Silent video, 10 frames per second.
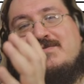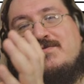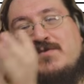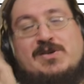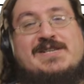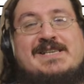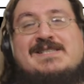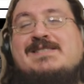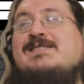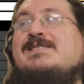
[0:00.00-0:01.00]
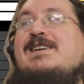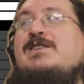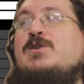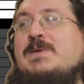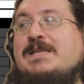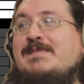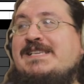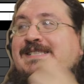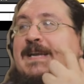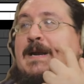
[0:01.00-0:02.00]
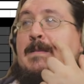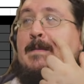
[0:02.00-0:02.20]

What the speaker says: versus a unit piece there.